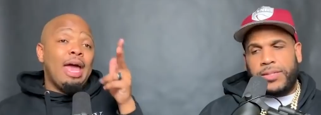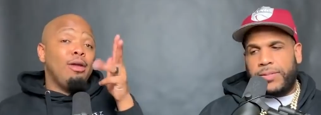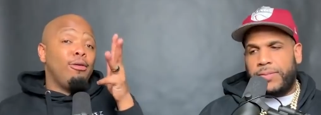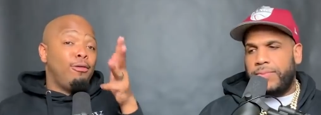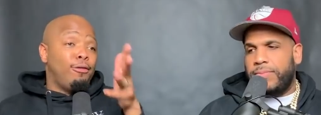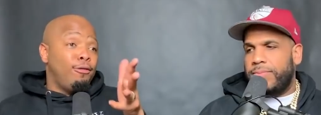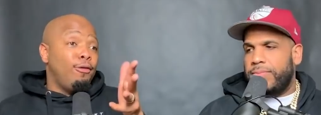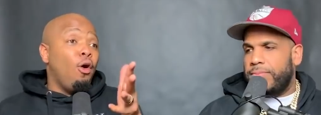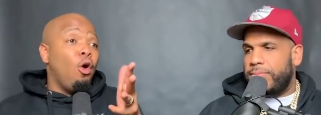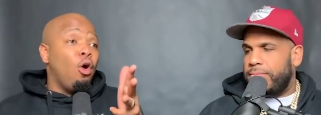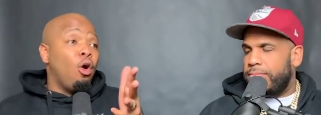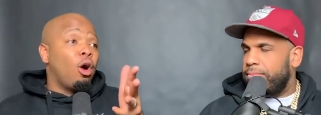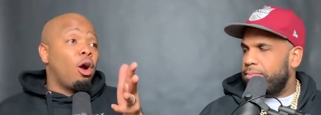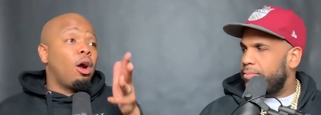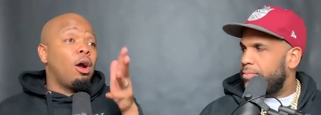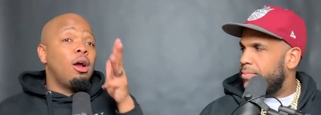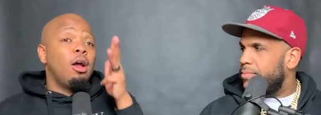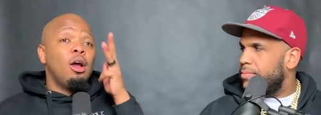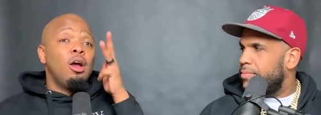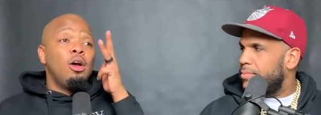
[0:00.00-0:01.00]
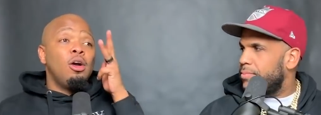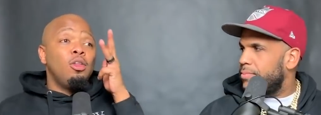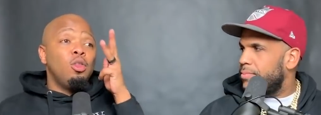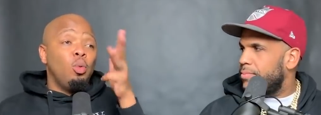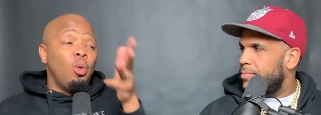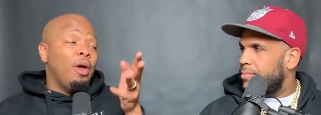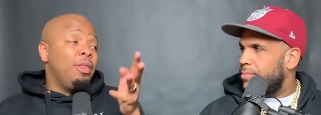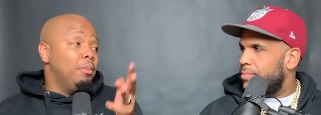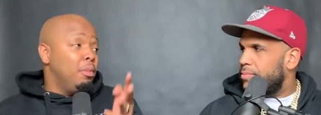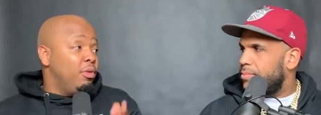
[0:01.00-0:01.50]
Speaker 1: And four, the
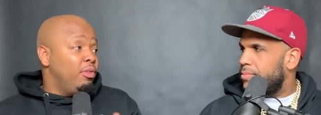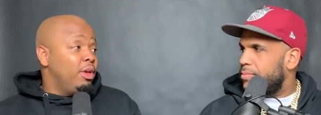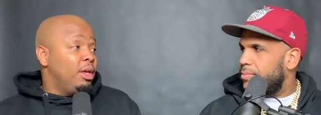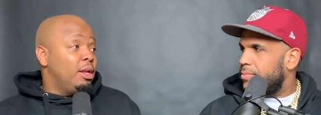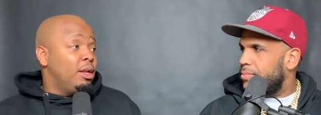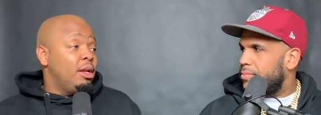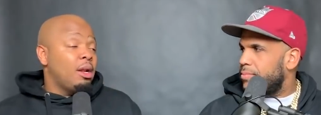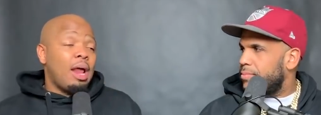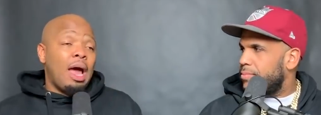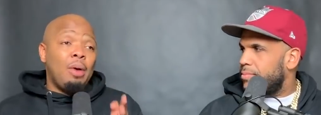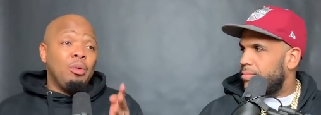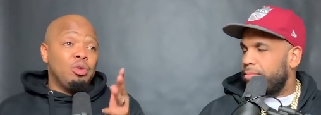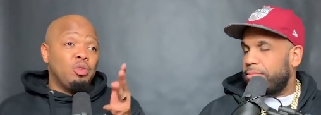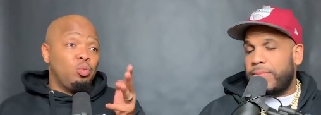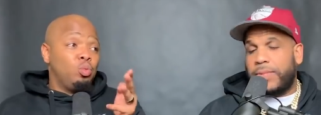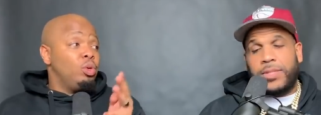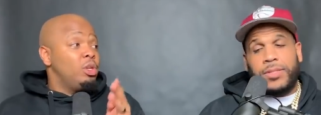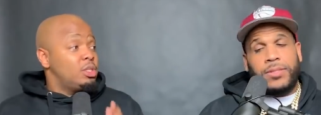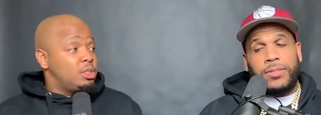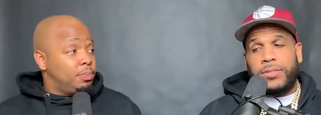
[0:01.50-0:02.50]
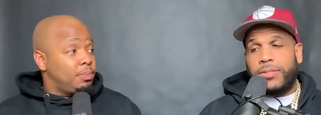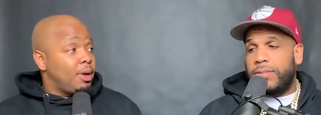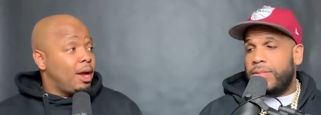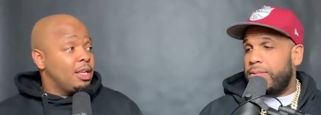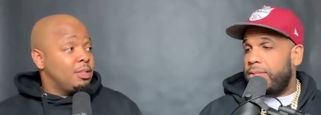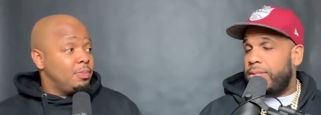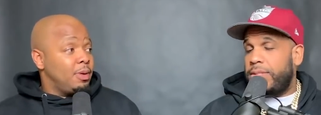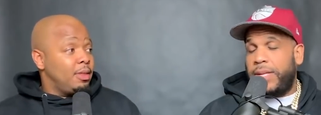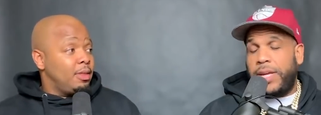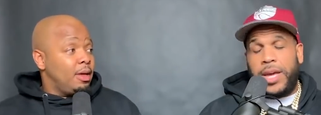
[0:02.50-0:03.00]
way the movie ended, I was really
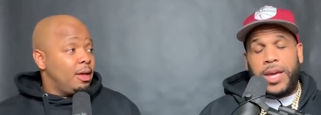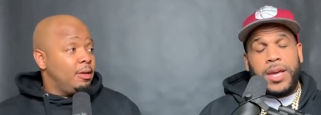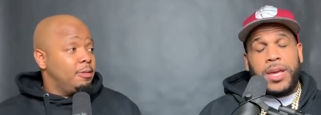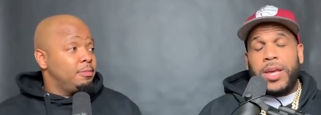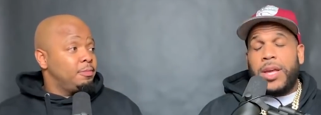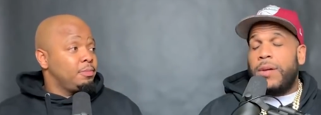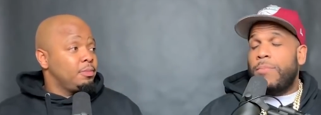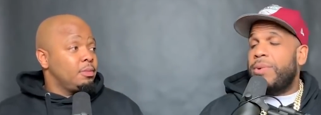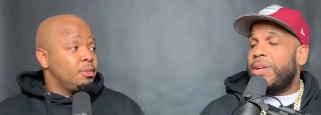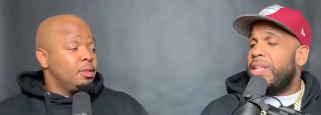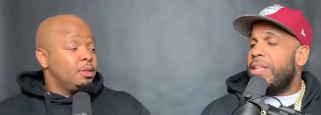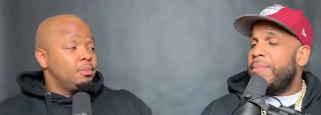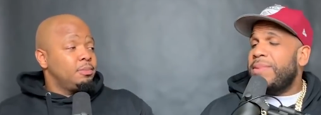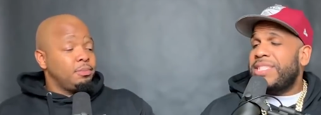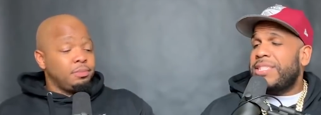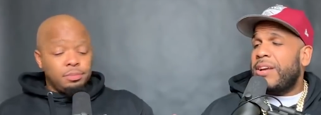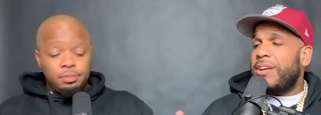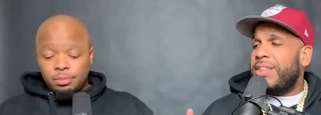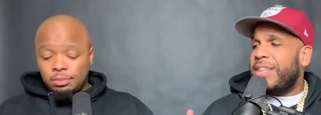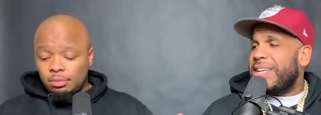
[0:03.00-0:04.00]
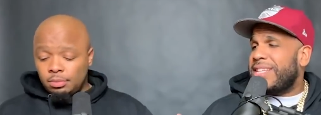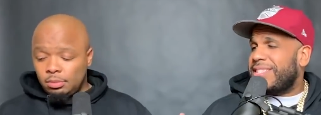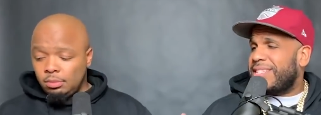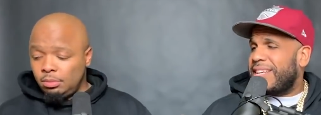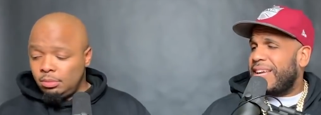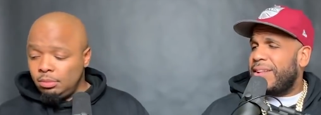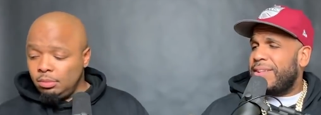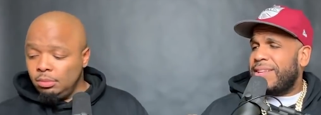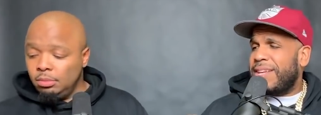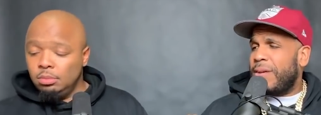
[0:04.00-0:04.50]
surprised. yeah, that.
Speaker 2: but let me tell you this:
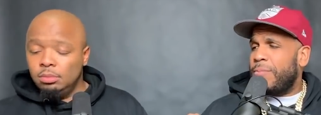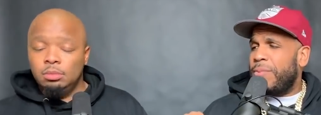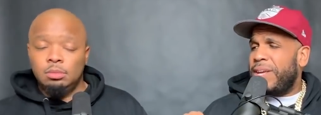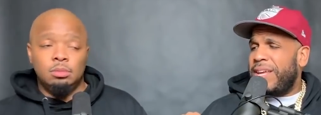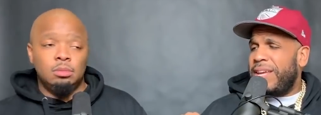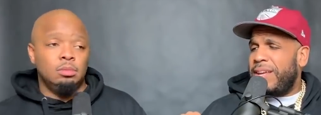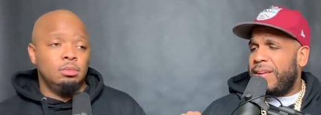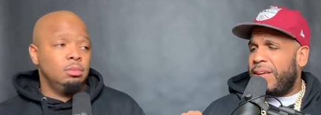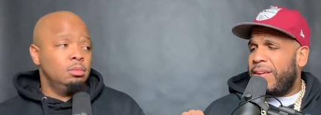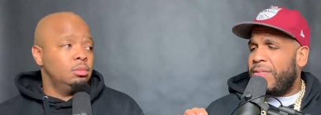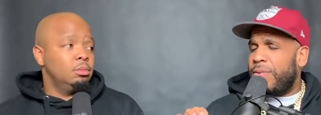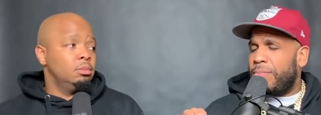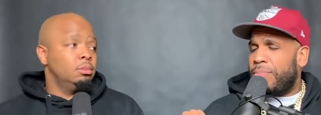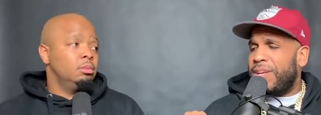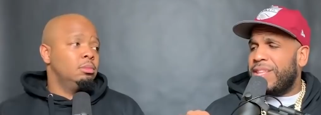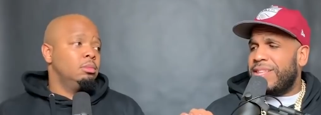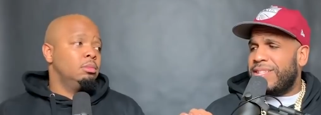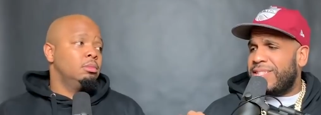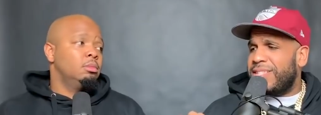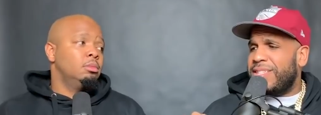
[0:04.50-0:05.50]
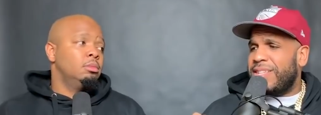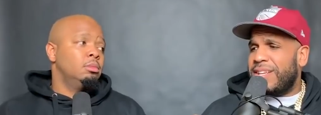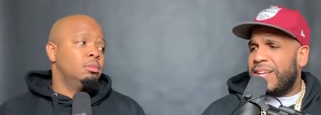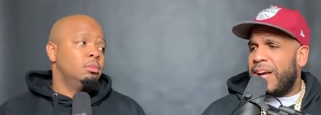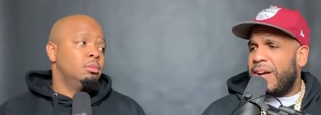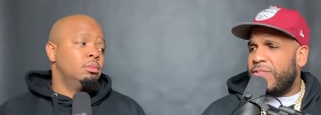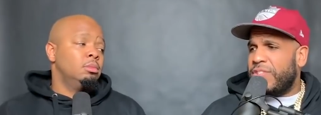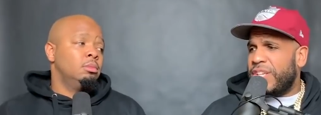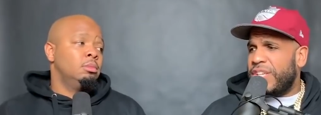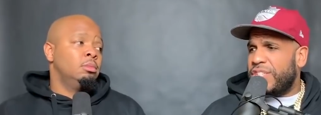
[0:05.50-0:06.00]
can can we even bring this into the
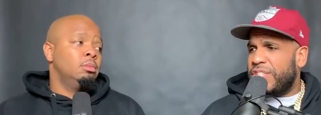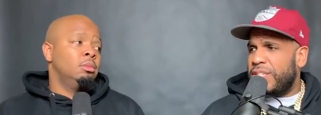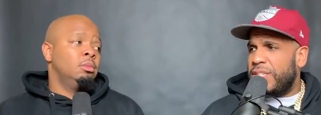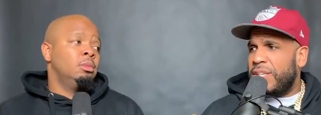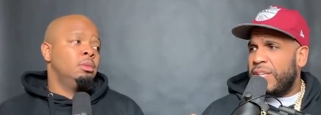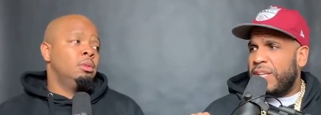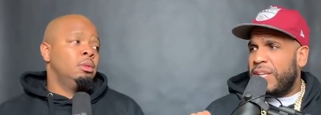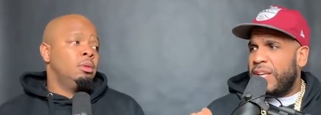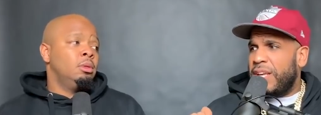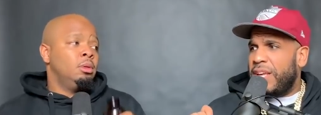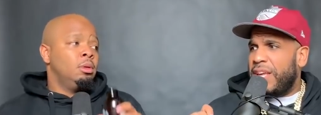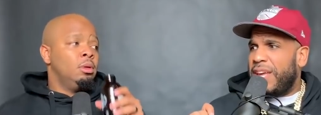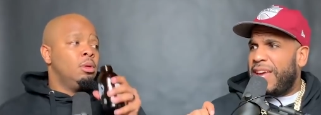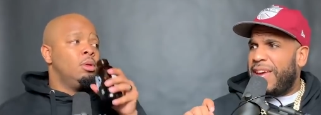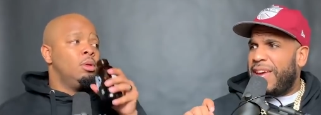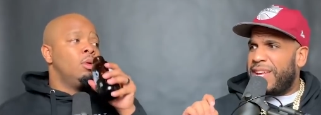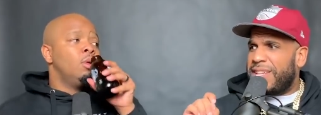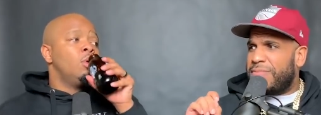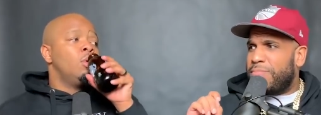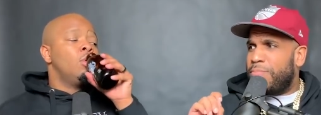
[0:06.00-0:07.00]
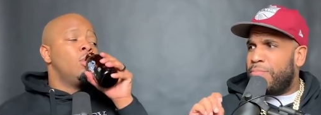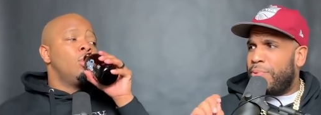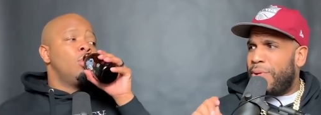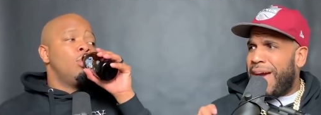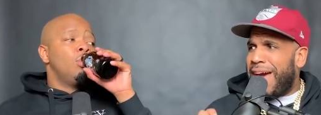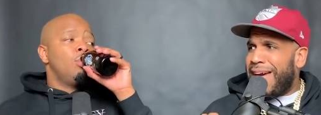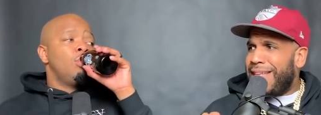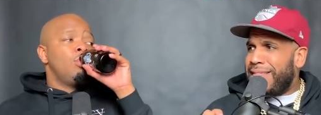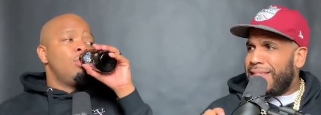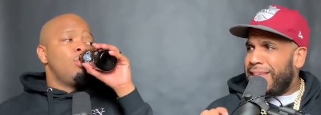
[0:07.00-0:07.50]
conversation? Is
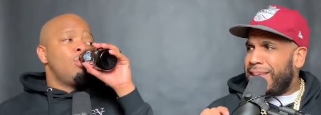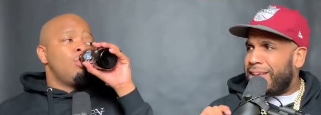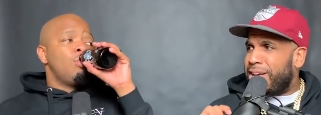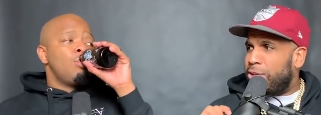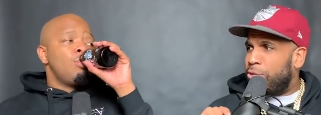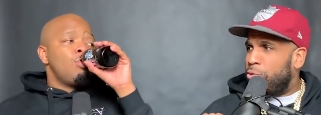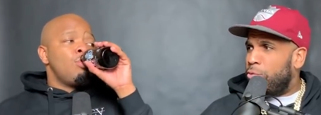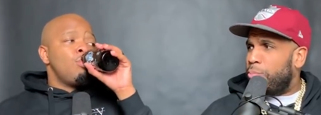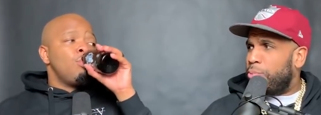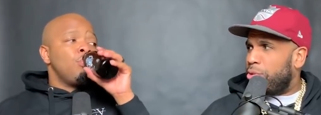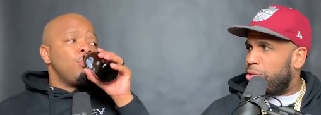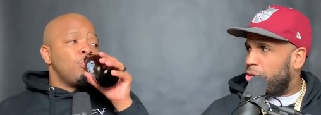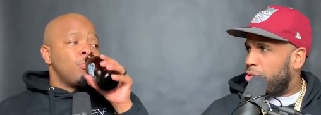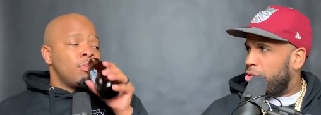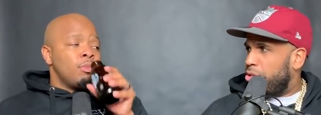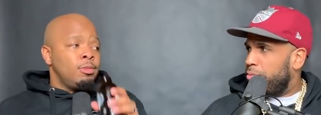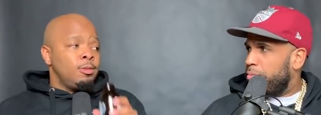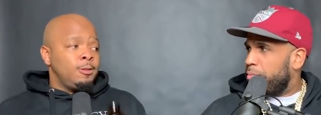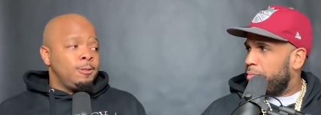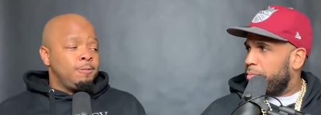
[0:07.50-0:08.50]
Bradley Cooper